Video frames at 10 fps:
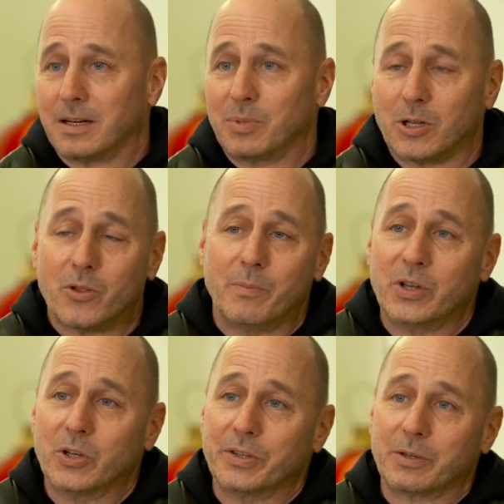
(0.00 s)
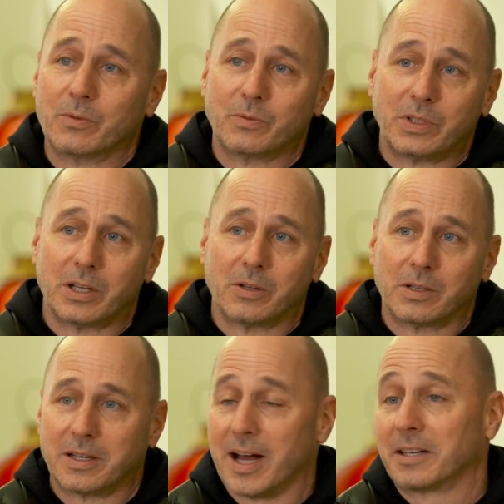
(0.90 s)
below the building, you know, in
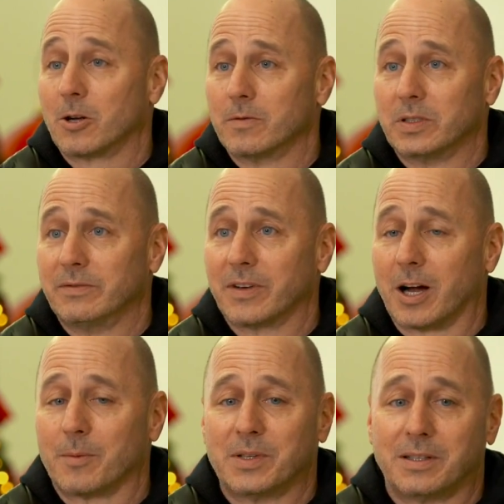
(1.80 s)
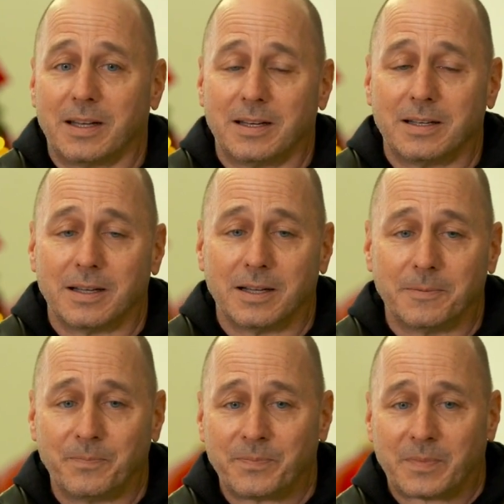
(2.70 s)
a non-COVID environment. And,
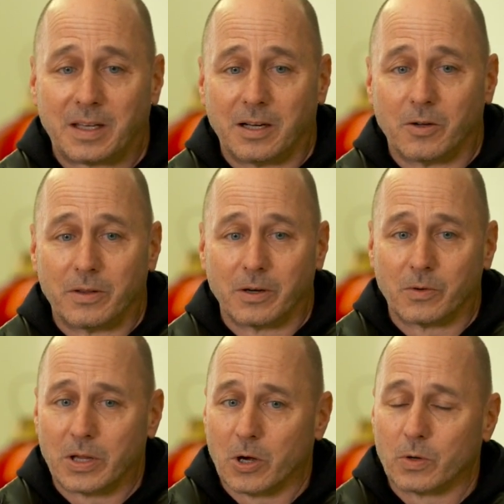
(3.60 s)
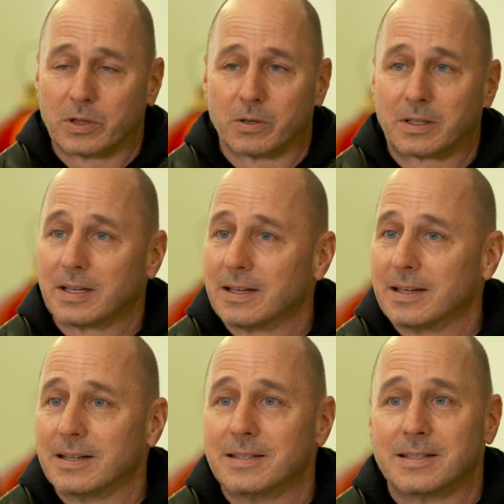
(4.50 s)
you know, they're there with their
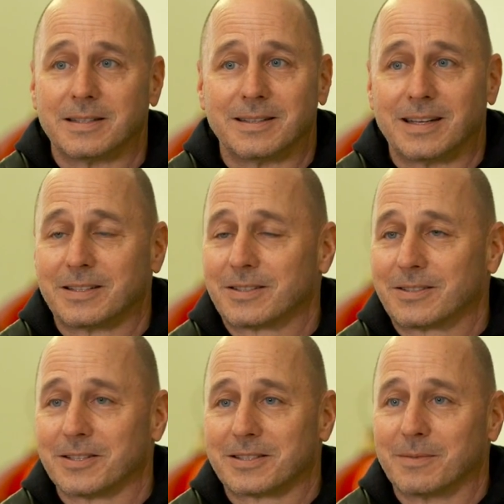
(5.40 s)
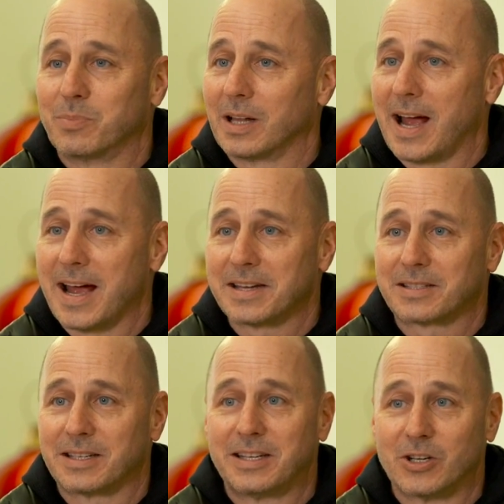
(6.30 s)
kids, and it's just a
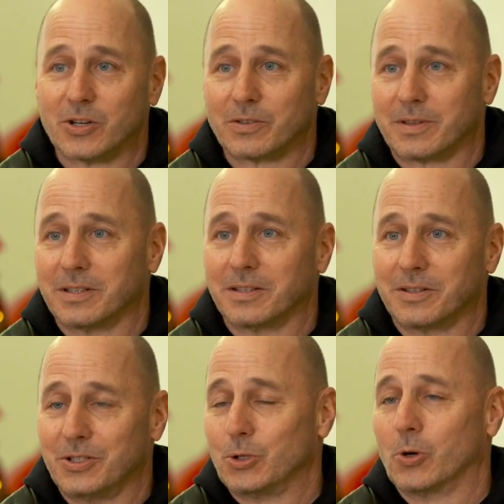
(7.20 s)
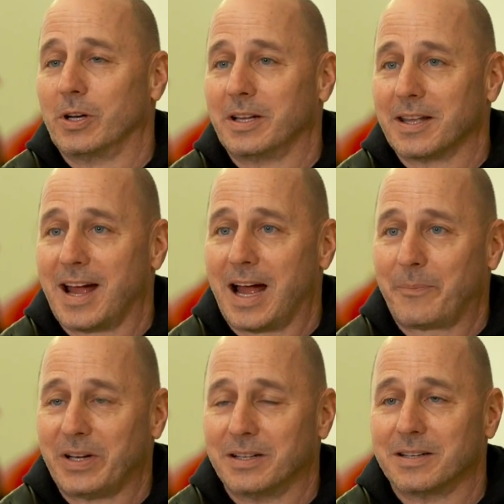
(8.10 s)
blast to hear the joy and the
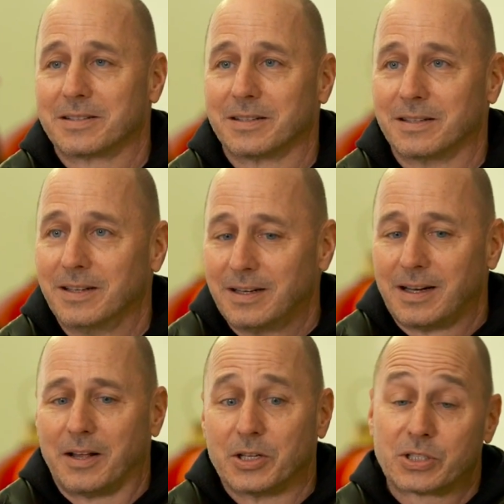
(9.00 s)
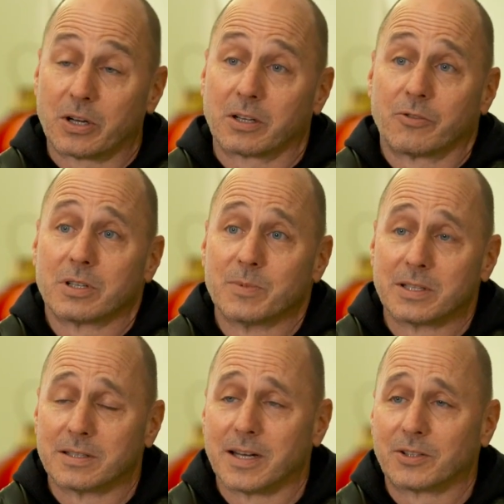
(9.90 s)
happiness and the start of
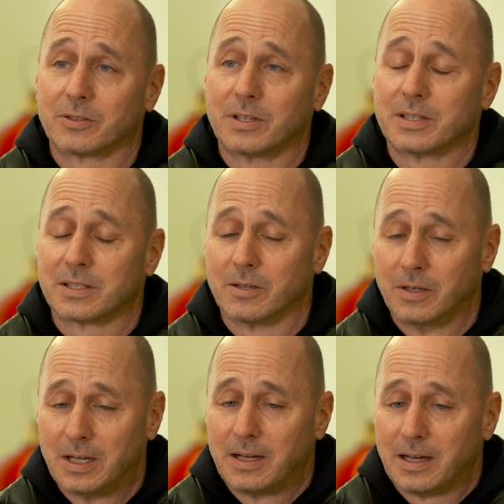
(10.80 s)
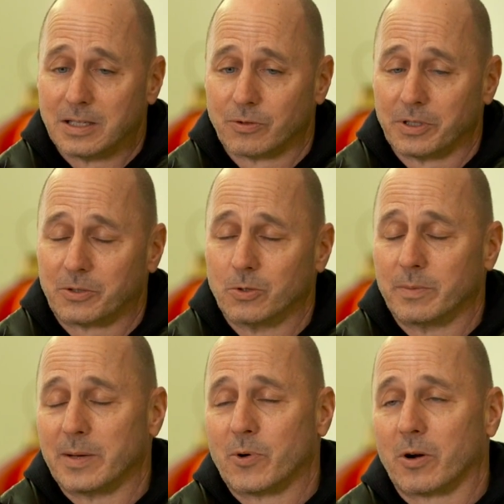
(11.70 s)
Christmas, essentially. And so it's really cool to
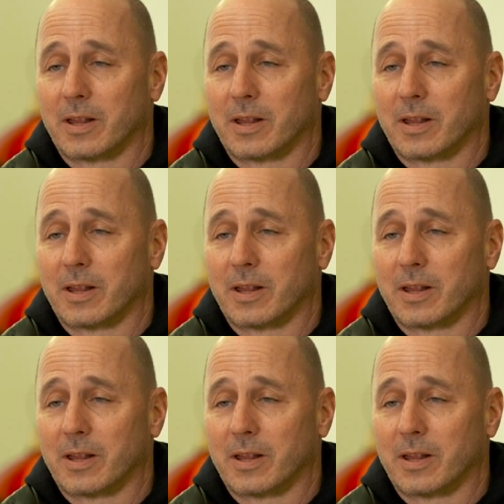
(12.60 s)
be a part of